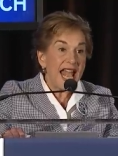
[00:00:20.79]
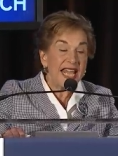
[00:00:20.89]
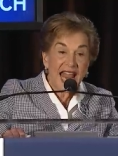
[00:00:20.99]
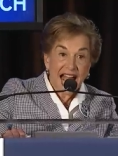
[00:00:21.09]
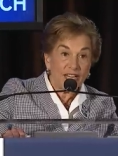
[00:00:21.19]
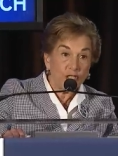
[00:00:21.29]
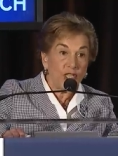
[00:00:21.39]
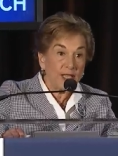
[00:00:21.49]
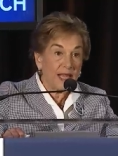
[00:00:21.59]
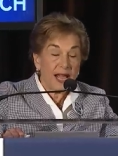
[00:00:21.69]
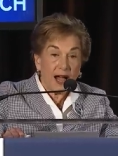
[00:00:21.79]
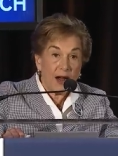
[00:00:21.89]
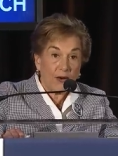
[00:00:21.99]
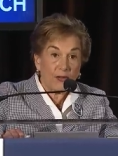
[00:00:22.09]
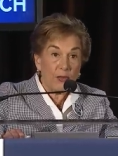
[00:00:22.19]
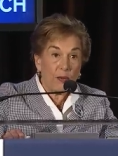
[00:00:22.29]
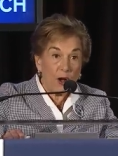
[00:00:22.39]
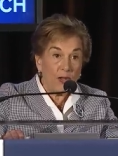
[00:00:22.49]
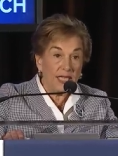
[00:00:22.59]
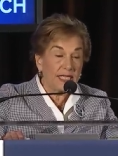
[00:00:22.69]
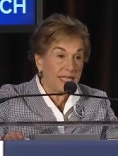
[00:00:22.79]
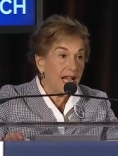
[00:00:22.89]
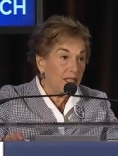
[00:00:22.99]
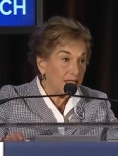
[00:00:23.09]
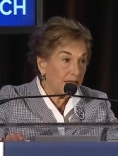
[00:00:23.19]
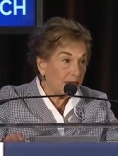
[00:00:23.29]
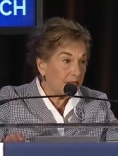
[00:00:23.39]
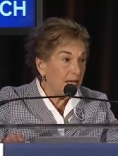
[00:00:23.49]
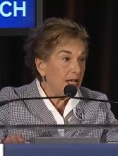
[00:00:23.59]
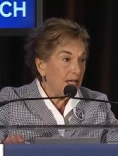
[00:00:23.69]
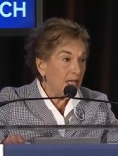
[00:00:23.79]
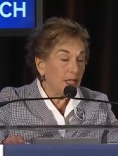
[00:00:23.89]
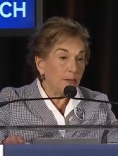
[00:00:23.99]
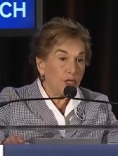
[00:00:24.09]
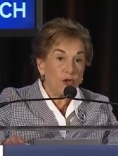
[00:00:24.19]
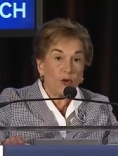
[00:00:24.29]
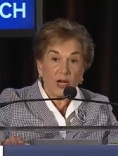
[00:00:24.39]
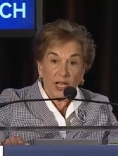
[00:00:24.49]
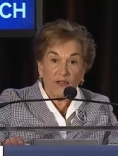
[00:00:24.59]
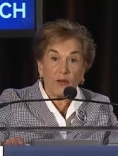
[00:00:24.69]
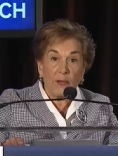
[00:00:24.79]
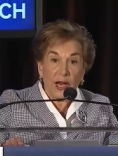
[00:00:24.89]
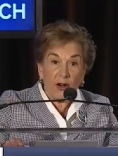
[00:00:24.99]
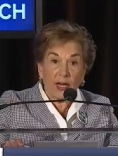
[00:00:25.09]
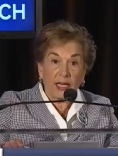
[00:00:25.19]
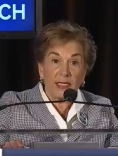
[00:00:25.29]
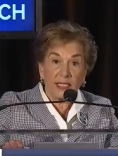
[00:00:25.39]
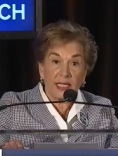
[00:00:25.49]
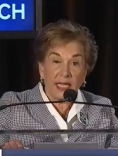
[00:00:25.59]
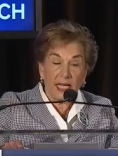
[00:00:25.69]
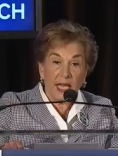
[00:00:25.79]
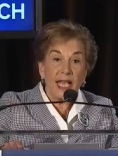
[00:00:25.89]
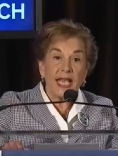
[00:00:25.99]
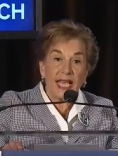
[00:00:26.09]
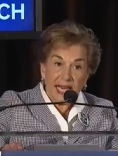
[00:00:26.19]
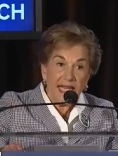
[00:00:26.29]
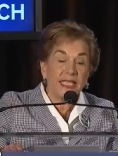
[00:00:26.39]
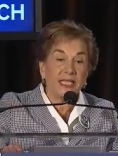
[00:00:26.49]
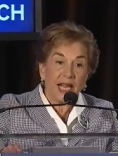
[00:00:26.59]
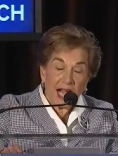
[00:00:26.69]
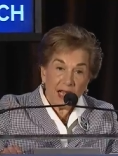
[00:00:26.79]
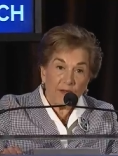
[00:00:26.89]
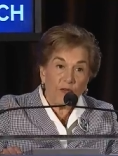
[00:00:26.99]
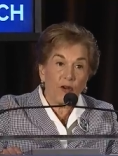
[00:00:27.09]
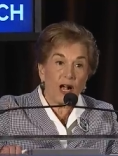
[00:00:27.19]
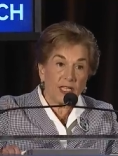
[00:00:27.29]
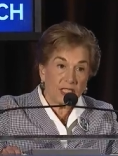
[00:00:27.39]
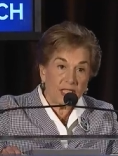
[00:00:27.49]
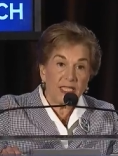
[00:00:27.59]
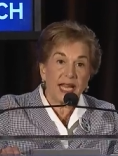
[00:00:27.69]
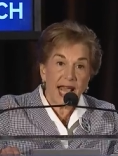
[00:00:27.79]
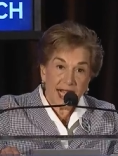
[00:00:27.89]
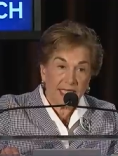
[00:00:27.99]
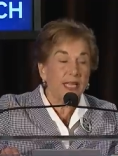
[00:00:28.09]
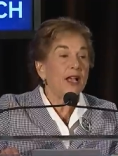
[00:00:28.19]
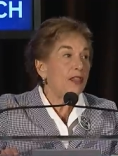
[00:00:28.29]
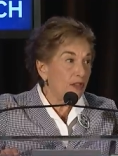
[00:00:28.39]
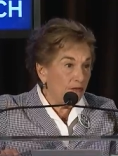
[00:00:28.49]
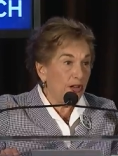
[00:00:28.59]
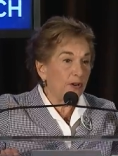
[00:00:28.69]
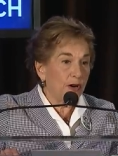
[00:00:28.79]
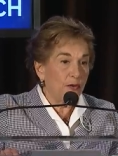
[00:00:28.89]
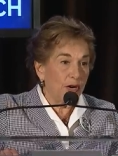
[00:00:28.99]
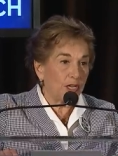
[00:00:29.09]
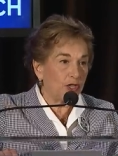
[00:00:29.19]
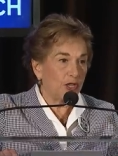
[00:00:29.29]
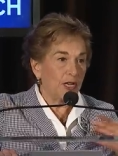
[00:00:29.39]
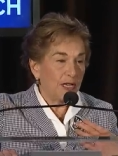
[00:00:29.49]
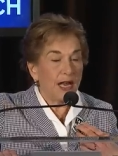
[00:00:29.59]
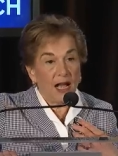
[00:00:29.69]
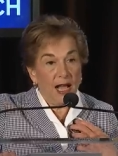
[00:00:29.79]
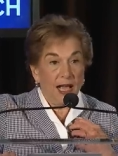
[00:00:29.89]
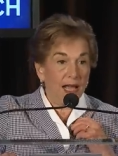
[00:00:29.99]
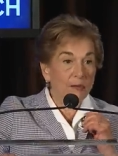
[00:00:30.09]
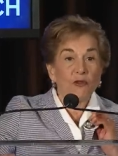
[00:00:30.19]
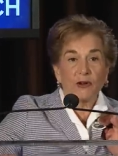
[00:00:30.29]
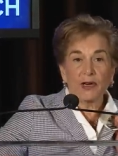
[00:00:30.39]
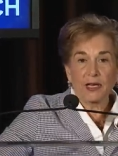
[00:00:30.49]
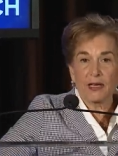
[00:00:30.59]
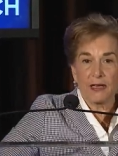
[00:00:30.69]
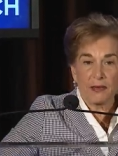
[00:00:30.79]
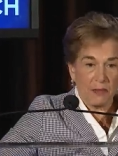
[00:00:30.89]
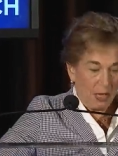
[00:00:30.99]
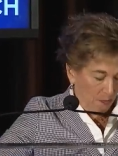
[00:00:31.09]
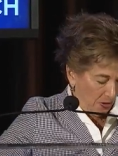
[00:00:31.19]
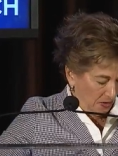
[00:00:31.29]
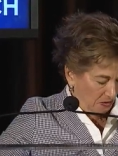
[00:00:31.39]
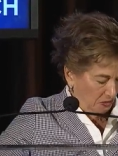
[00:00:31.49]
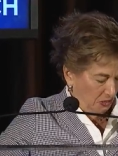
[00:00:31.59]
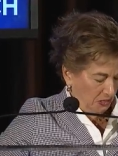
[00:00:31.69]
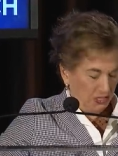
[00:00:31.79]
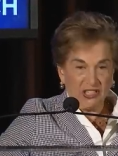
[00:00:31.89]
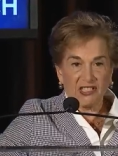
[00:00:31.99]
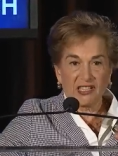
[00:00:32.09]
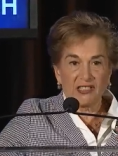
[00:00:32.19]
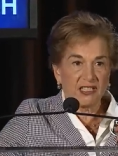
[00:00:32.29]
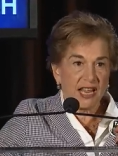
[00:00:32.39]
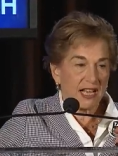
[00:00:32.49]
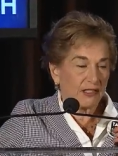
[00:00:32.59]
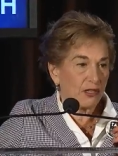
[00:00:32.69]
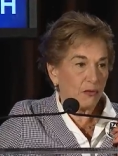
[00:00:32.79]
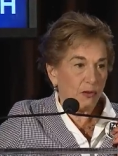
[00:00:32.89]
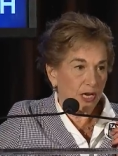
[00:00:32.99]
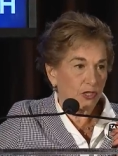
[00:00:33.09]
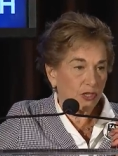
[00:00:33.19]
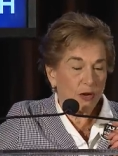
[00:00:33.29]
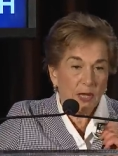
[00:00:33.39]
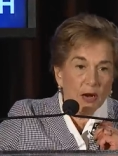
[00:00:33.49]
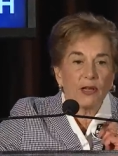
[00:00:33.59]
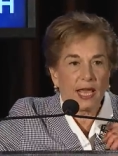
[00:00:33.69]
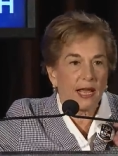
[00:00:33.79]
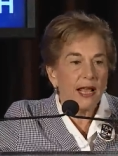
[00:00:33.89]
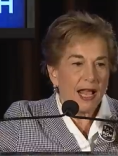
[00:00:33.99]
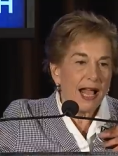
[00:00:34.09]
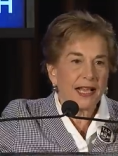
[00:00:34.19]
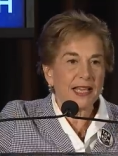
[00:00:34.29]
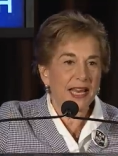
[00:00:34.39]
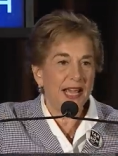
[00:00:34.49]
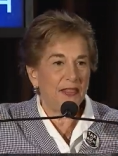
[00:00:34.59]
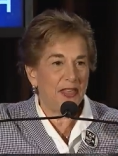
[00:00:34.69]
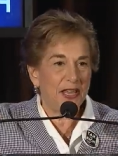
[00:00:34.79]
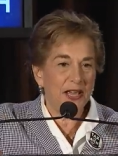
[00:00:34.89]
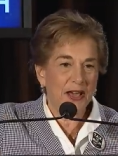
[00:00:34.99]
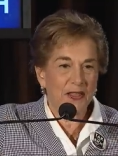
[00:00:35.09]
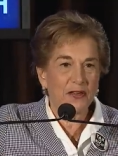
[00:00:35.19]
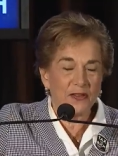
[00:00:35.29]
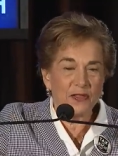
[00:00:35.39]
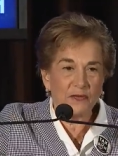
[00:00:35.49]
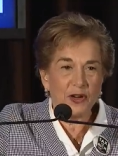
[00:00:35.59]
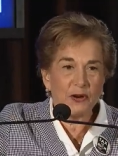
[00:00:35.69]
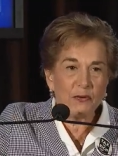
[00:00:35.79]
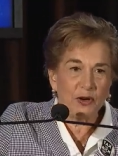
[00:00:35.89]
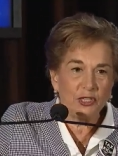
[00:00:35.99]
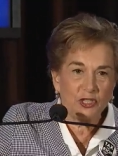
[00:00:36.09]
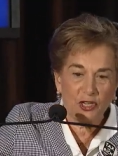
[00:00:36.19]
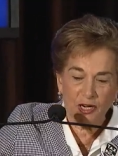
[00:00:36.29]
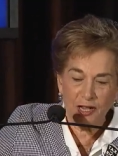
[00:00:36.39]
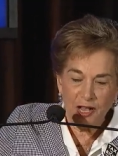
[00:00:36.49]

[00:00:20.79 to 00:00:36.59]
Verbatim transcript: and actually they are. The polling tells us that the majority of Americans think it is time for us to tax the very rich. Now, I, am wearing um, a button ju just says tax the rich, but okay, I can add the, uh, the, the, very rich to, uh,